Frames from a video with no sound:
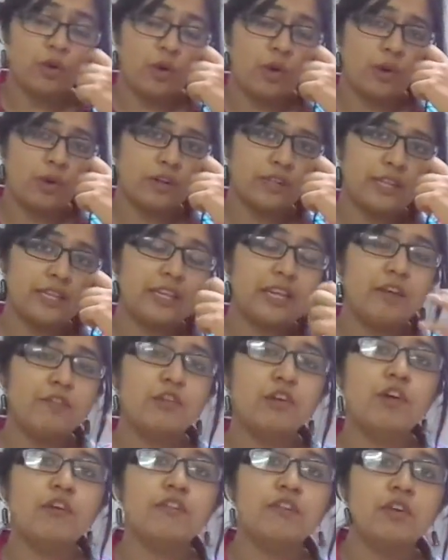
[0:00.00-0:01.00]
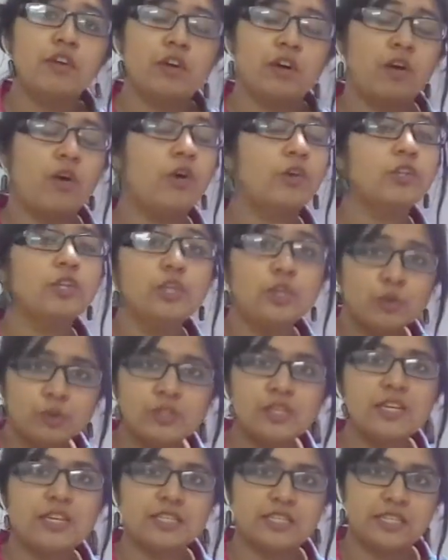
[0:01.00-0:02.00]
or the level of or the
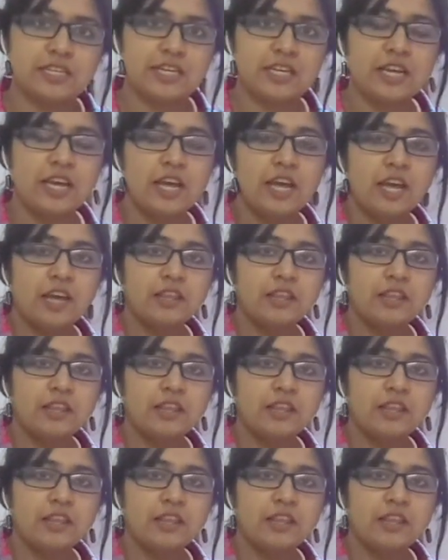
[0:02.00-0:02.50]
utility